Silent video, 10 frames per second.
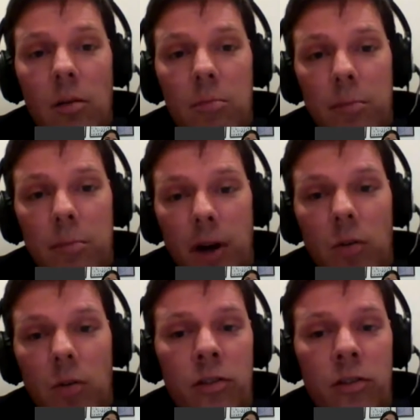But
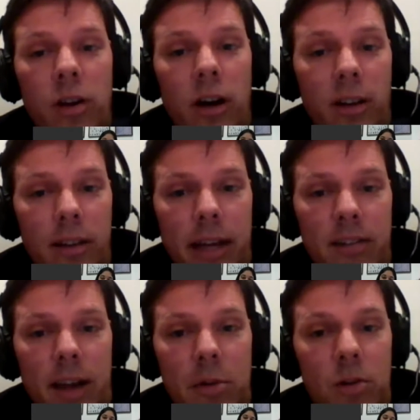once you got that
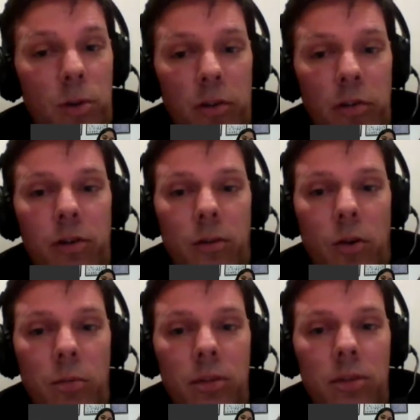established, once you're
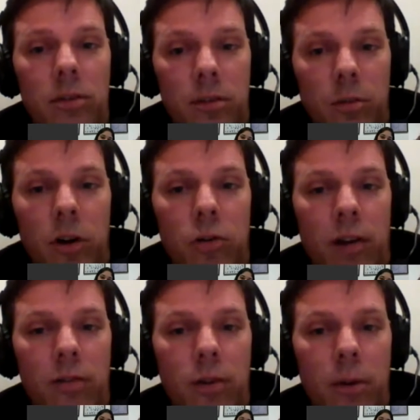informed, once
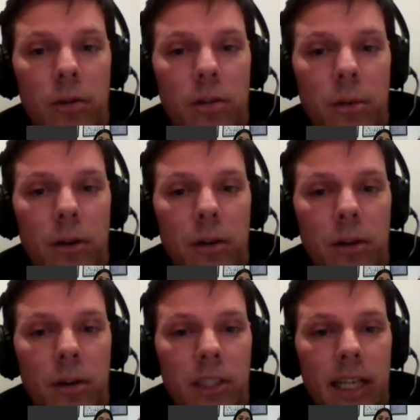you have your personal
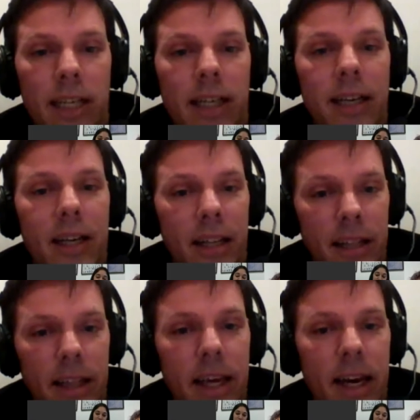contact,
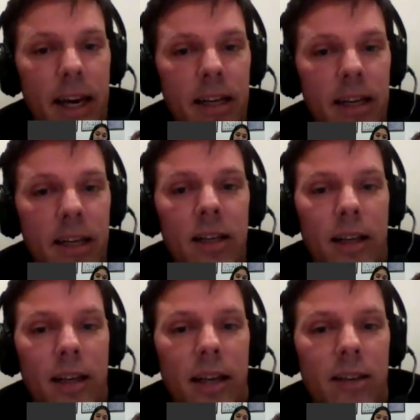then
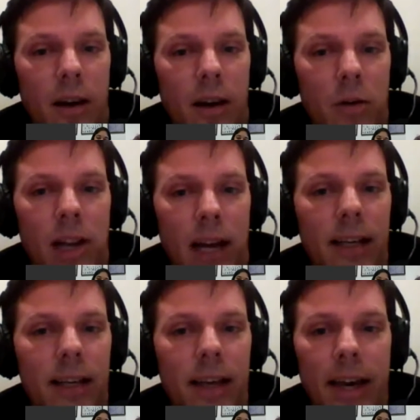it sounds like
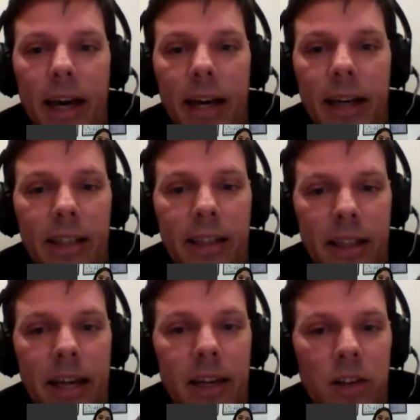
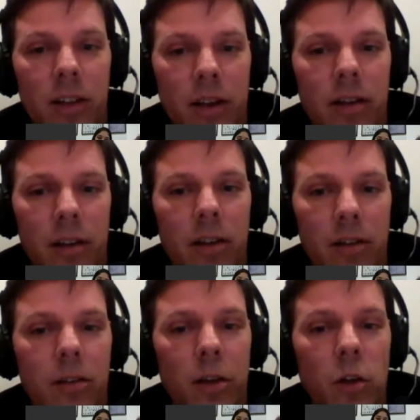then
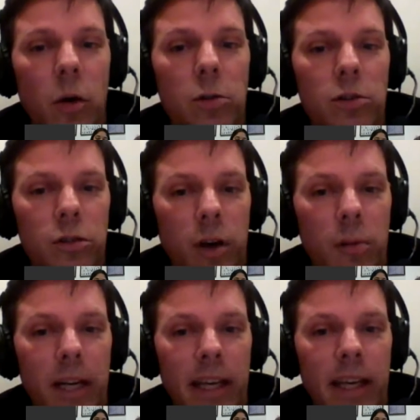the doors to
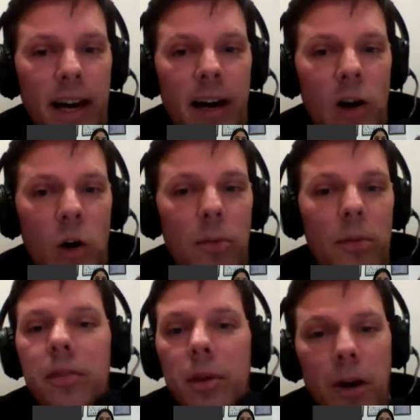Germany are
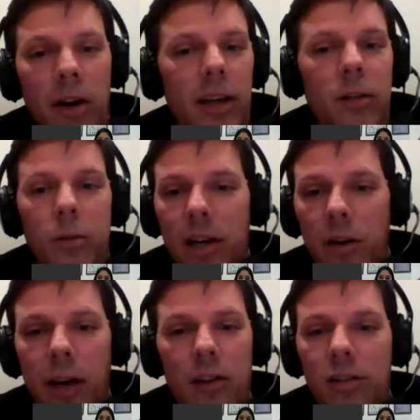open. The money, the
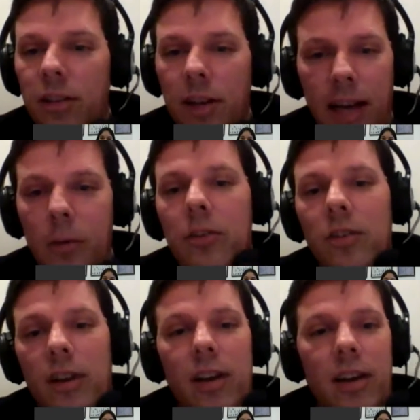relocation, the
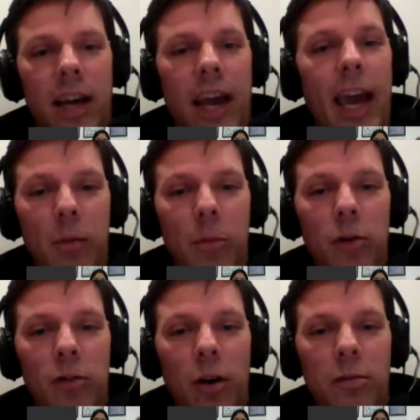language, it
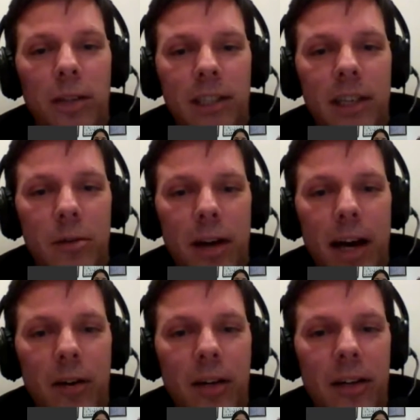will solve itself out.